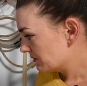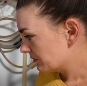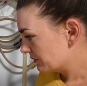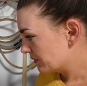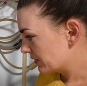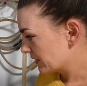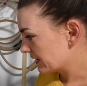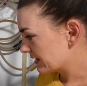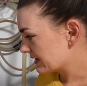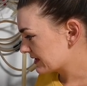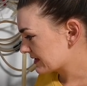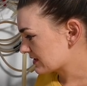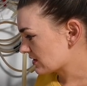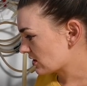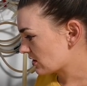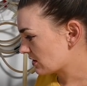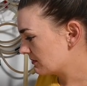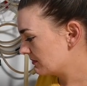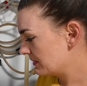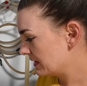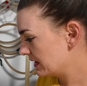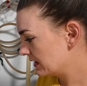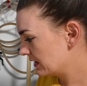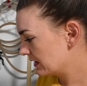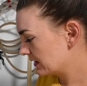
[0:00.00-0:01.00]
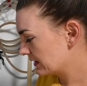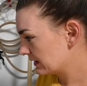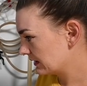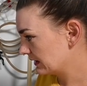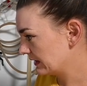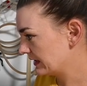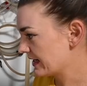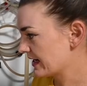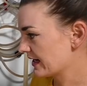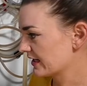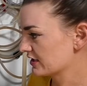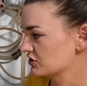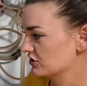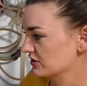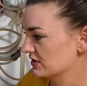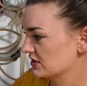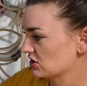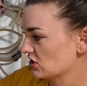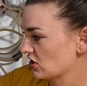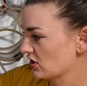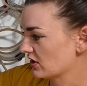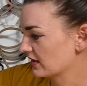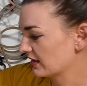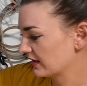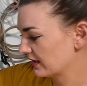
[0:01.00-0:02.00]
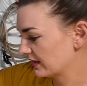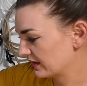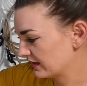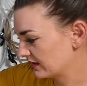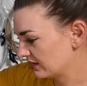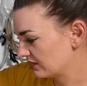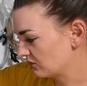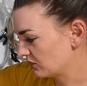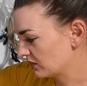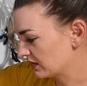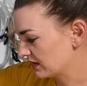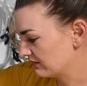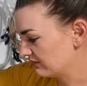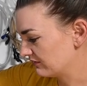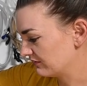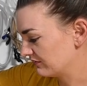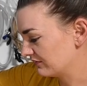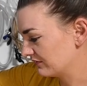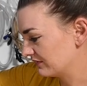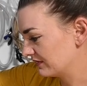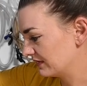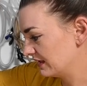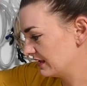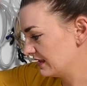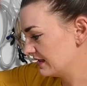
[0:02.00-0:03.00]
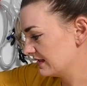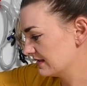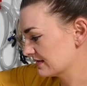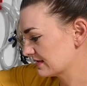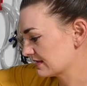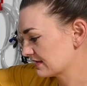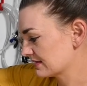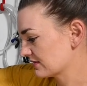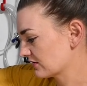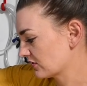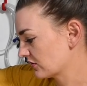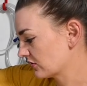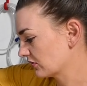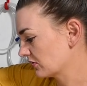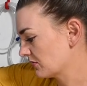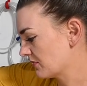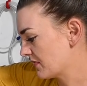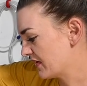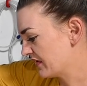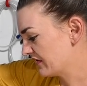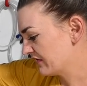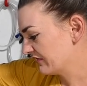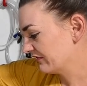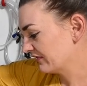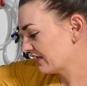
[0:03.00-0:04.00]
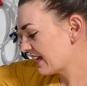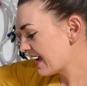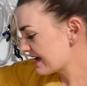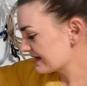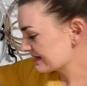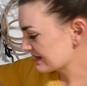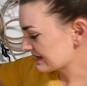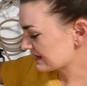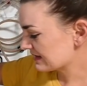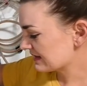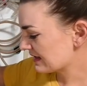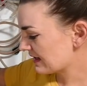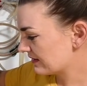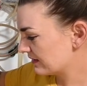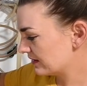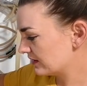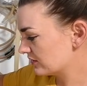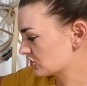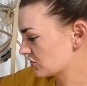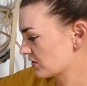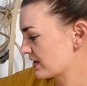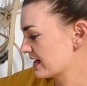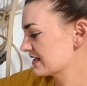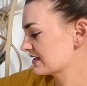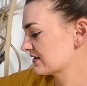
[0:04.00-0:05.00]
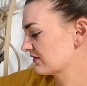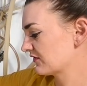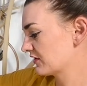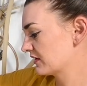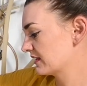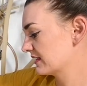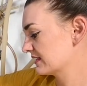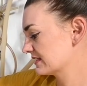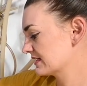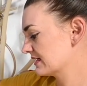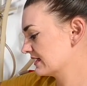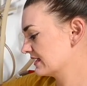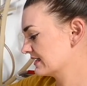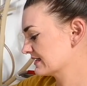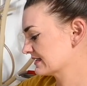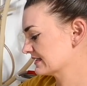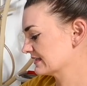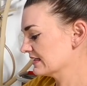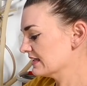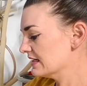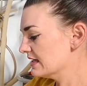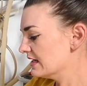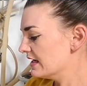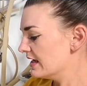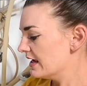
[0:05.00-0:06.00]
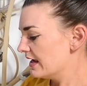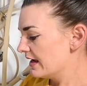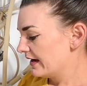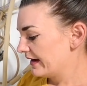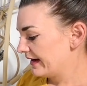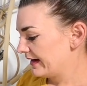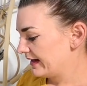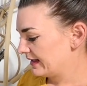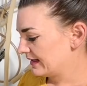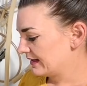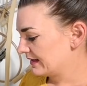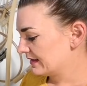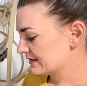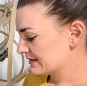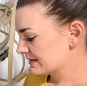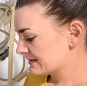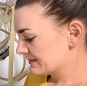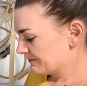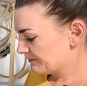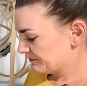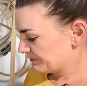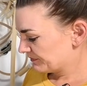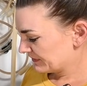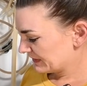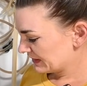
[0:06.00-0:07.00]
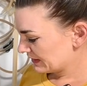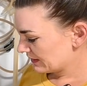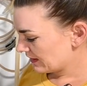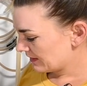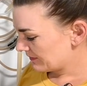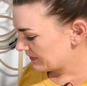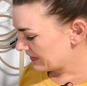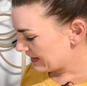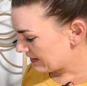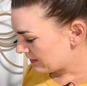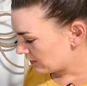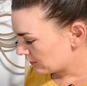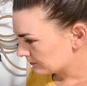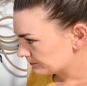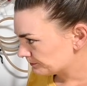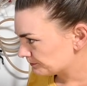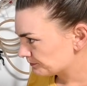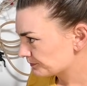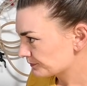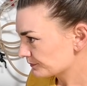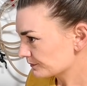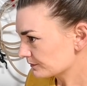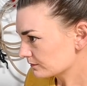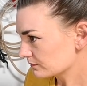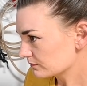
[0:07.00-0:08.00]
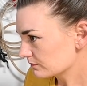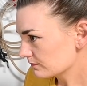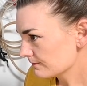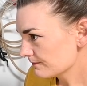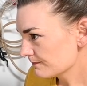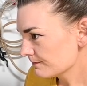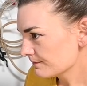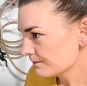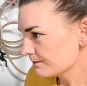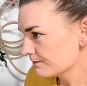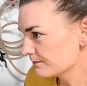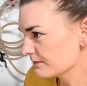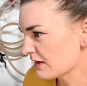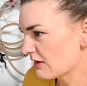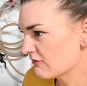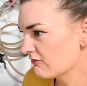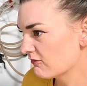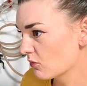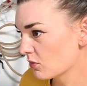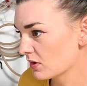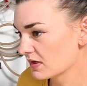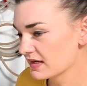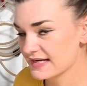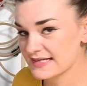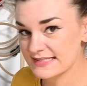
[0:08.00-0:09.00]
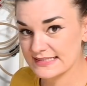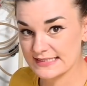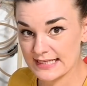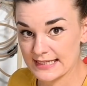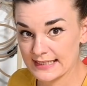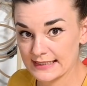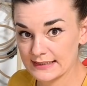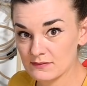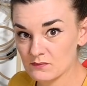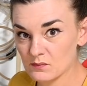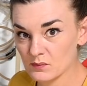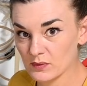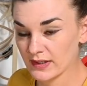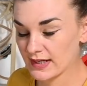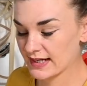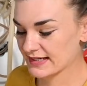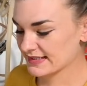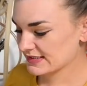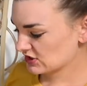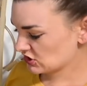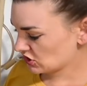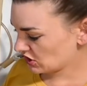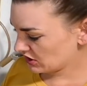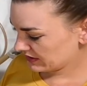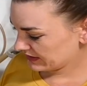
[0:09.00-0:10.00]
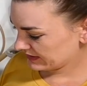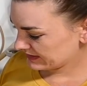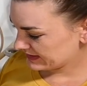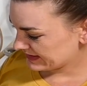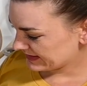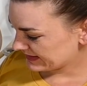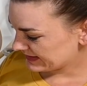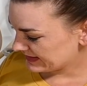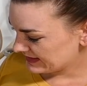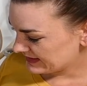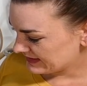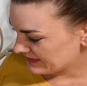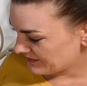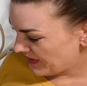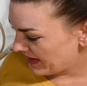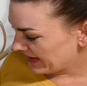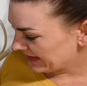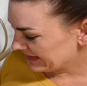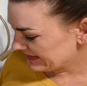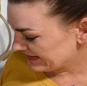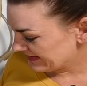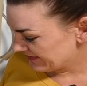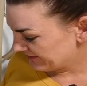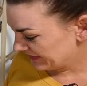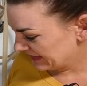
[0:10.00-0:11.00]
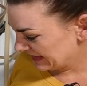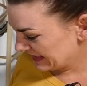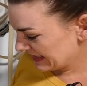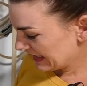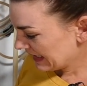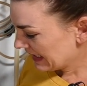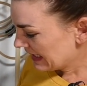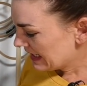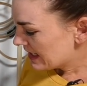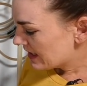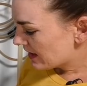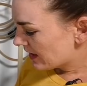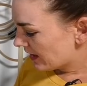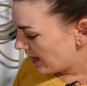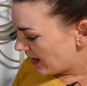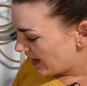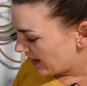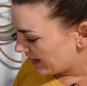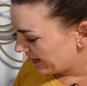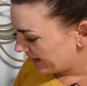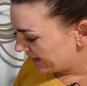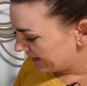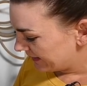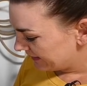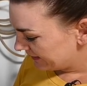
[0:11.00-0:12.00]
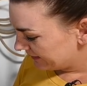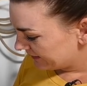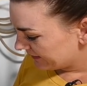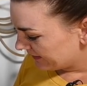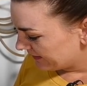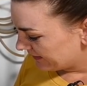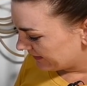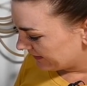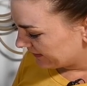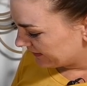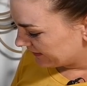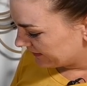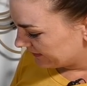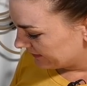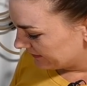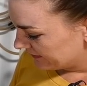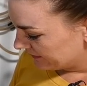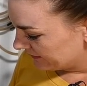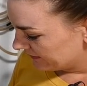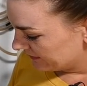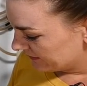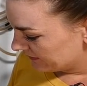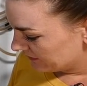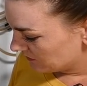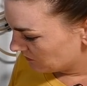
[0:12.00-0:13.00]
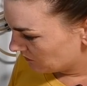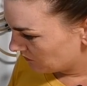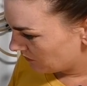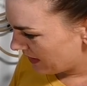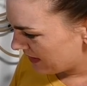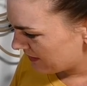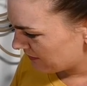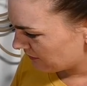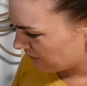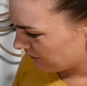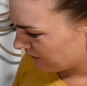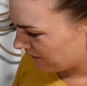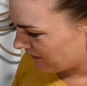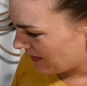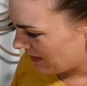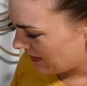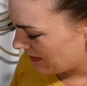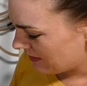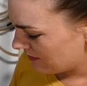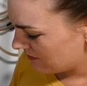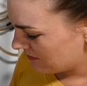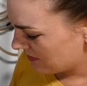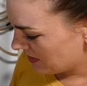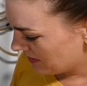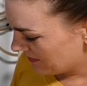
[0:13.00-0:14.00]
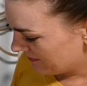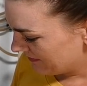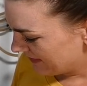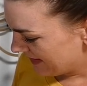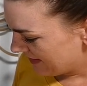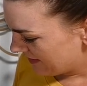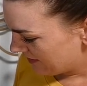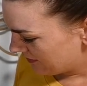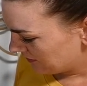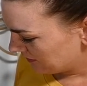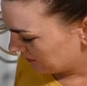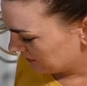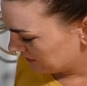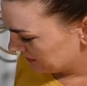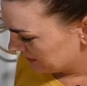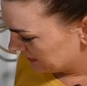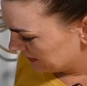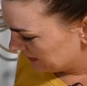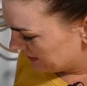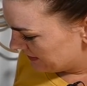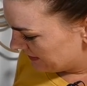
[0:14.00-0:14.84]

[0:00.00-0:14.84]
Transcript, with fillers: put this on immediately. I actually started it in one of these Erlenmeyer flasks and then transferred it to this. And about 4 days in, when I started to see some activity, I went from about